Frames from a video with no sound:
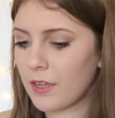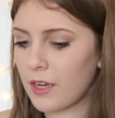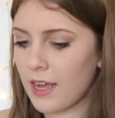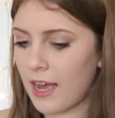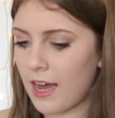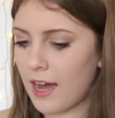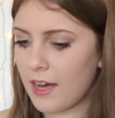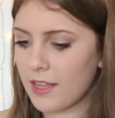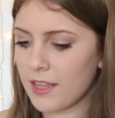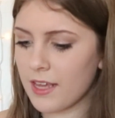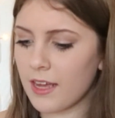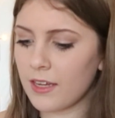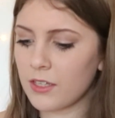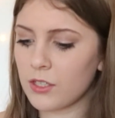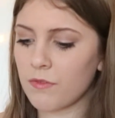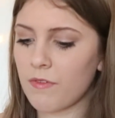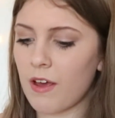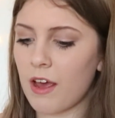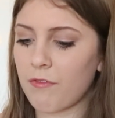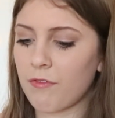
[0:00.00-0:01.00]
at the end
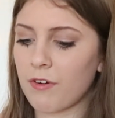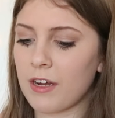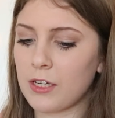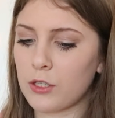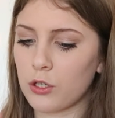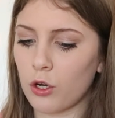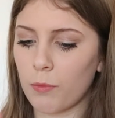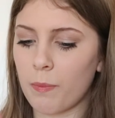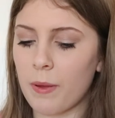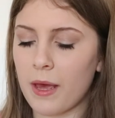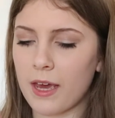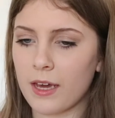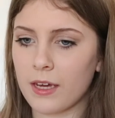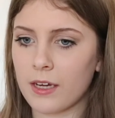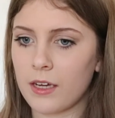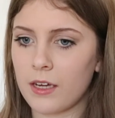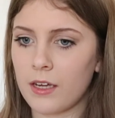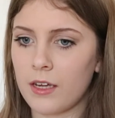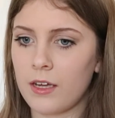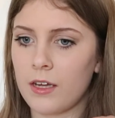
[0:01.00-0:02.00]
of every
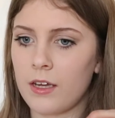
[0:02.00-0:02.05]
topic